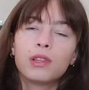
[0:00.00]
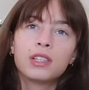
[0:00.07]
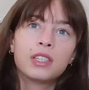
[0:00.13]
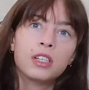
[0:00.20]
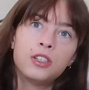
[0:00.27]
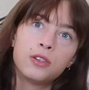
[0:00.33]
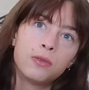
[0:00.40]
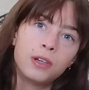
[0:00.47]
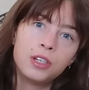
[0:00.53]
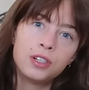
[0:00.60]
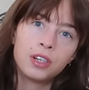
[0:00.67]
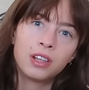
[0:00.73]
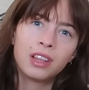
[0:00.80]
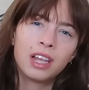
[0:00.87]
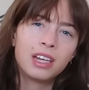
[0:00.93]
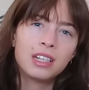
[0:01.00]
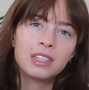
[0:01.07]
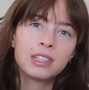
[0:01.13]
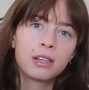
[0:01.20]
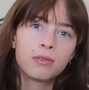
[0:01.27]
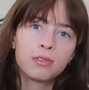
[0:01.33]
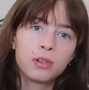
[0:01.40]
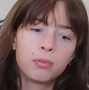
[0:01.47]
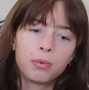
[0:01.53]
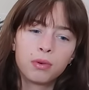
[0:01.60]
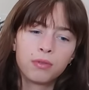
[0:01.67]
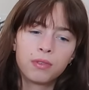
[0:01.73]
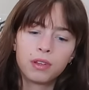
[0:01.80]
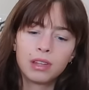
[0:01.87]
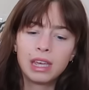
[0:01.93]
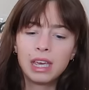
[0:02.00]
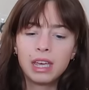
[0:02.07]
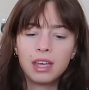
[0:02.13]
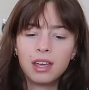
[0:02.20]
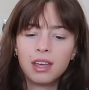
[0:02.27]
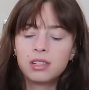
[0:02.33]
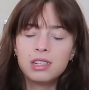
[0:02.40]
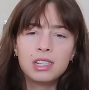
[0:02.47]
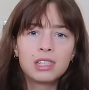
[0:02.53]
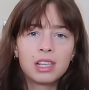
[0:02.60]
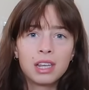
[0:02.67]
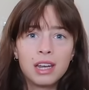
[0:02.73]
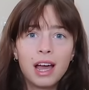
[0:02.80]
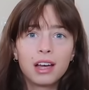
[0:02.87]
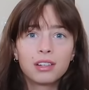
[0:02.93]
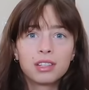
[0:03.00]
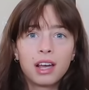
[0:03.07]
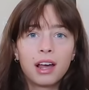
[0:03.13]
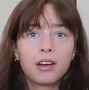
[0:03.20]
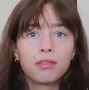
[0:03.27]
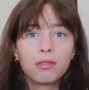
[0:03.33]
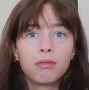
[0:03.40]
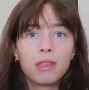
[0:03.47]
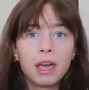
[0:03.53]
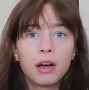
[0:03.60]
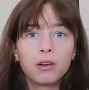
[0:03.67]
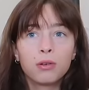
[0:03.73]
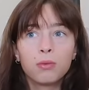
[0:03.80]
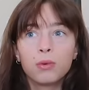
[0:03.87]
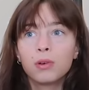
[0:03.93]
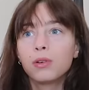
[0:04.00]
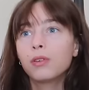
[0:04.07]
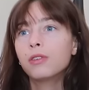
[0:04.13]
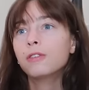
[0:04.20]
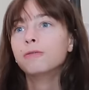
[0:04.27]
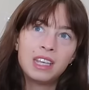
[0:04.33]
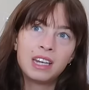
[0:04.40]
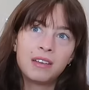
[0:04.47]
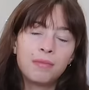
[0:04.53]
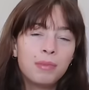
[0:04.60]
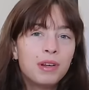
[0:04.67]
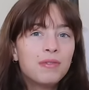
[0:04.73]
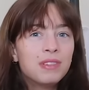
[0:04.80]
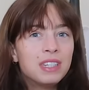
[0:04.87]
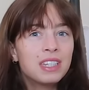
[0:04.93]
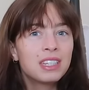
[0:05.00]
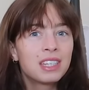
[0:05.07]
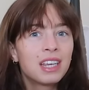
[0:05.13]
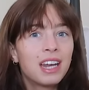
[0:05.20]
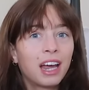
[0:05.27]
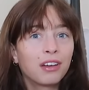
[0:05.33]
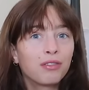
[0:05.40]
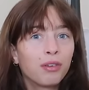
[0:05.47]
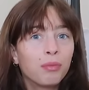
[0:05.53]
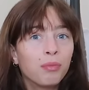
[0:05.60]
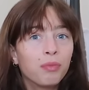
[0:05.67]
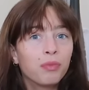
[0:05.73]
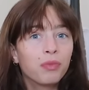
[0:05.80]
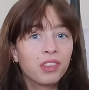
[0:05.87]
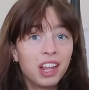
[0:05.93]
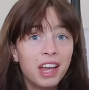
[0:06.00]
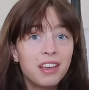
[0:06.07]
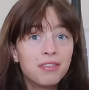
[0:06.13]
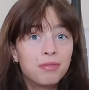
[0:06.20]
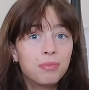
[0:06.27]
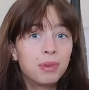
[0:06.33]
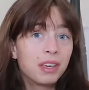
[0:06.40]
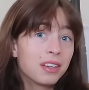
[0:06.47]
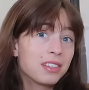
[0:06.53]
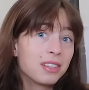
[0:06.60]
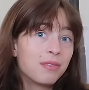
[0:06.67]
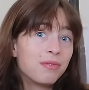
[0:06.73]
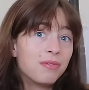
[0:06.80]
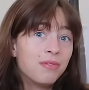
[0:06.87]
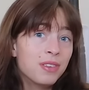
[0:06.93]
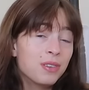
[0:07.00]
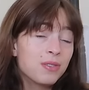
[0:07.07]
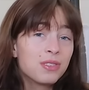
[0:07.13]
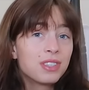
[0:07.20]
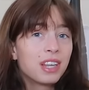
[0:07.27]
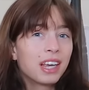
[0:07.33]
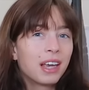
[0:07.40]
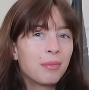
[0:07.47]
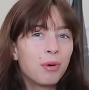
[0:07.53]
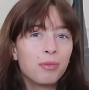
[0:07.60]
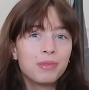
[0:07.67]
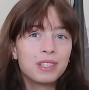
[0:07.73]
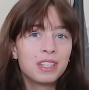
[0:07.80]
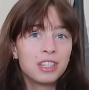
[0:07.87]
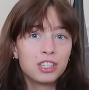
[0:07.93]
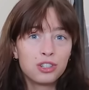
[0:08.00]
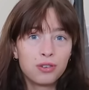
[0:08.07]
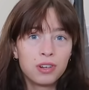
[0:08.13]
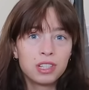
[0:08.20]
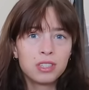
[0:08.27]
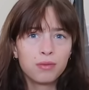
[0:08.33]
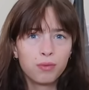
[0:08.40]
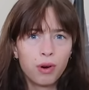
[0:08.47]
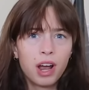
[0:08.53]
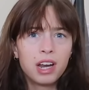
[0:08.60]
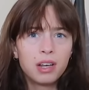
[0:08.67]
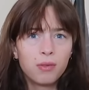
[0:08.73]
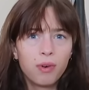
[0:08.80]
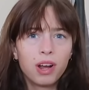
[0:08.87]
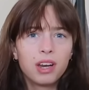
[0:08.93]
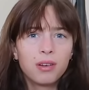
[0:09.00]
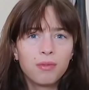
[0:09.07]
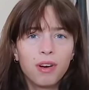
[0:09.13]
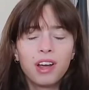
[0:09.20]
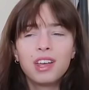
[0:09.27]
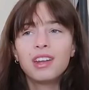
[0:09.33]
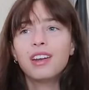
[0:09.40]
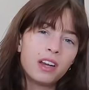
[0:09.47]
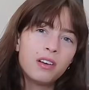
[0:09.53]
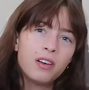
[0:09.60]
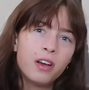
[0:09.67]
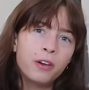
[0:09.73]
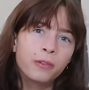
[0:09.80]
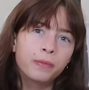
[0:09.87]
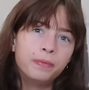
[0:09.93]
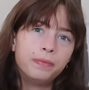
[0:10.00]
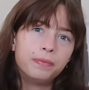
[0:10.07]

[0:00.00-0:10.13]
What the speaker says: will a situation lend itself so perfectly to disconnect kind of from the outer world? And I've been in a disconnect from life because it feels like I'm almost in this trance of writing. I don't know.